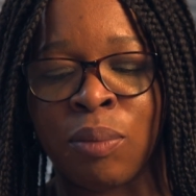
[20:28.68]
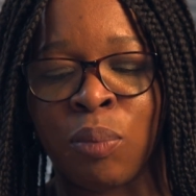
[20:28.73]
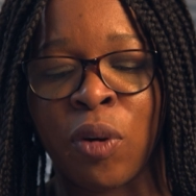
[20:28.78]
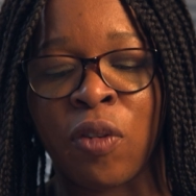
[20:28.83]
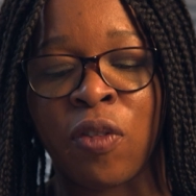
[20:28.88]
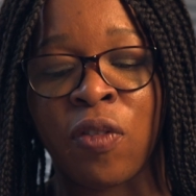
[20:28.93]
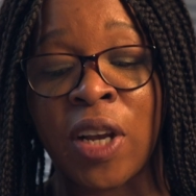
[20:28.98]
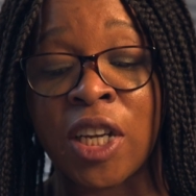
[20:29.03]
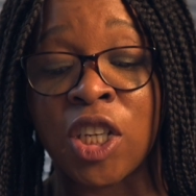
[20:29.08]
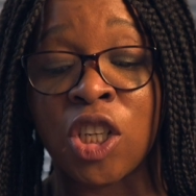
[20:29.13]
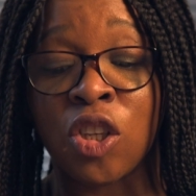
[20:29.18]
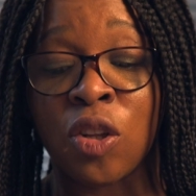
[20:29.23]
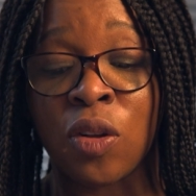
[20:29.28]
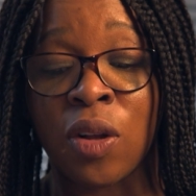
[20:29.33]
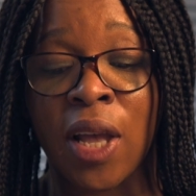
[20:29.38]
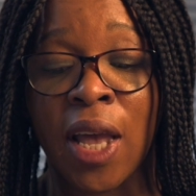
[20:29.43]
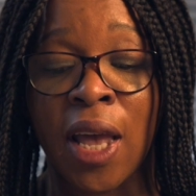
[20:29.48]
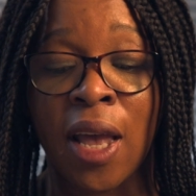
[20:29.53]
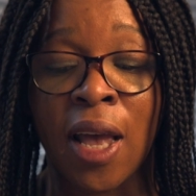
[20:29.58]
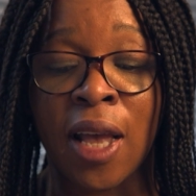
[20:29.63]

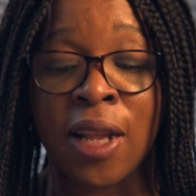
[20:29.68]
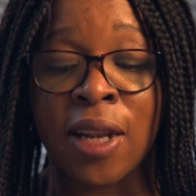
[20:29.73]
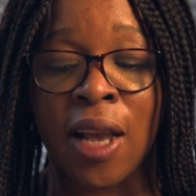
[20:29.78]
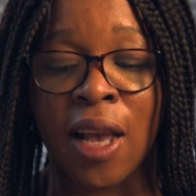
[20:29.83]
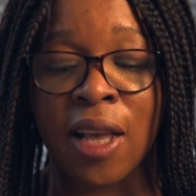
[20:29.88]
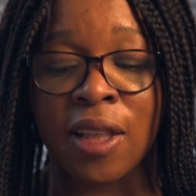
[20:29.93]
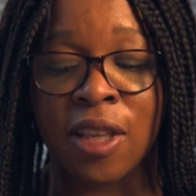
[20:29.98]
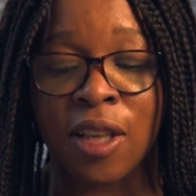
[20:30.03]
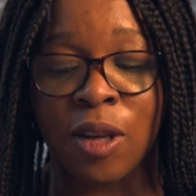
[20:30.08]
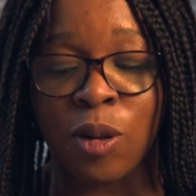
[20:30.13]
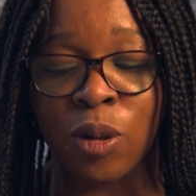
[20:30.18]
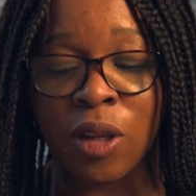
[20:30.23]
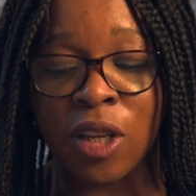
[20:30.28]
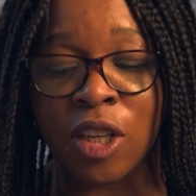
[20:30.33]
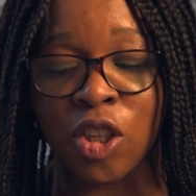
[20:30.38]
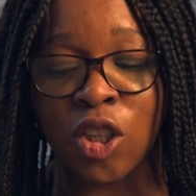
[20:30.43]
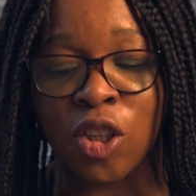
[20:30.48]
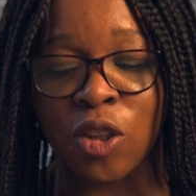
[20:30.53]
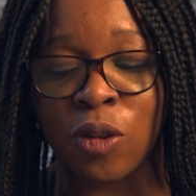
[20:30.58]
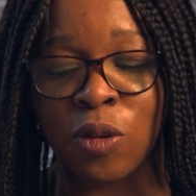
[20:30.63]
Professional and Ethical
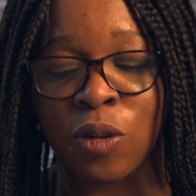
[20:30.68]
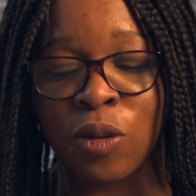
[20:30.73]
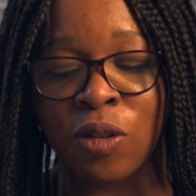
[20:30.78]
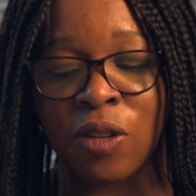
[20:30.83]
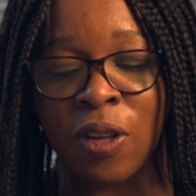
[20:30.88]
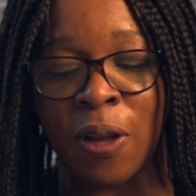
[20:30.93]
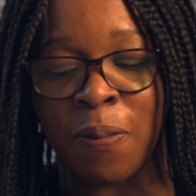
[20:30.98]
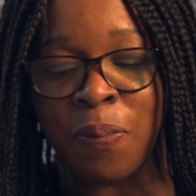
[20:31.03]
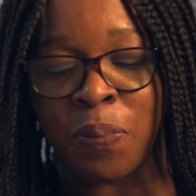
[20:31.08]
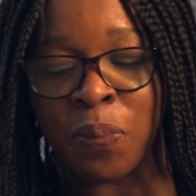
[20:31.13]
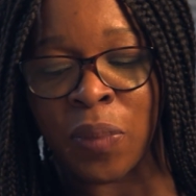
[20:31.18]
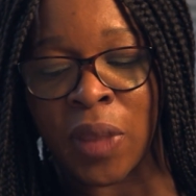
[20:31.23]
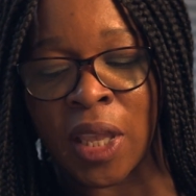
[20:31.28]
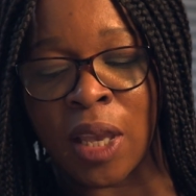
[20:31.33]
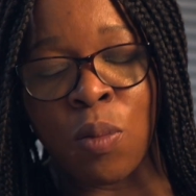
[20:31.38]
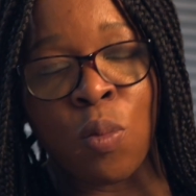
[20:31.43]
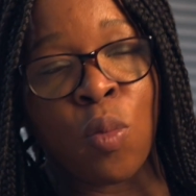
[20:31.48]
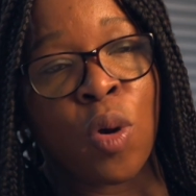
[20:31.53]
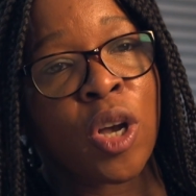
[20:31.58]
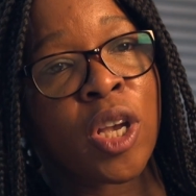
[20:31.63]
Issues
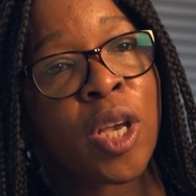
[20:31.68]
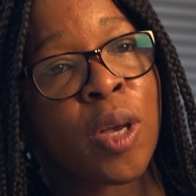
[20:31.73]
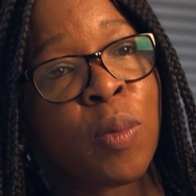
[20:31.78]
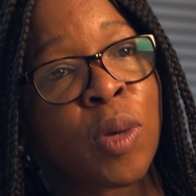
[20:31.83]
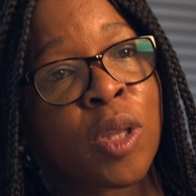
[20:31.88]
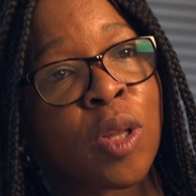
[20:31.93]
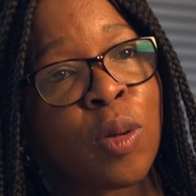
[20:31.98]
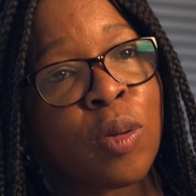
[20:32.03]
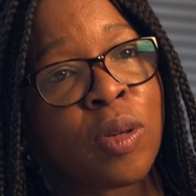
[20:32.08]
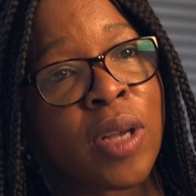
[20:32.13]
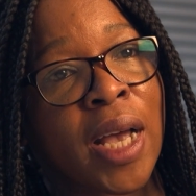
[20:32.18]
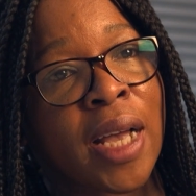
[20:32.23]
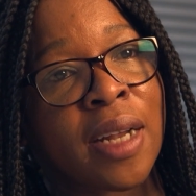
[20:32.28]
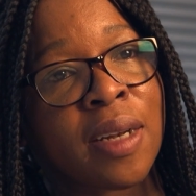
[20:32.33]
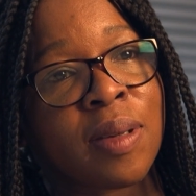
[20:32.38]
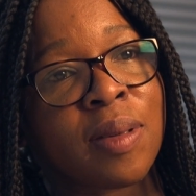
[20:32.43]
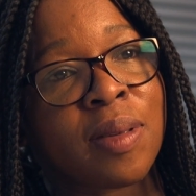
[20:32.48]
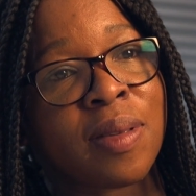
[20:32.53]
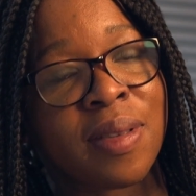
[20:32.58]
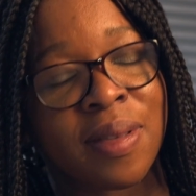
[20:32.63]
in Working with Older
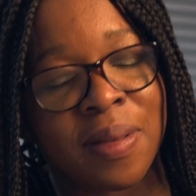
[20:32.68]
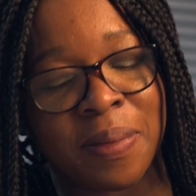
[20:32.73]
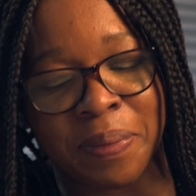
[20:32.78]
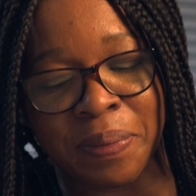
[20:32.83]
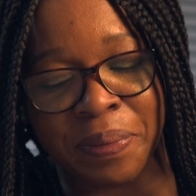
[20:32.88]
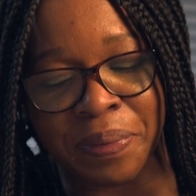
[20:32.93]
Adults.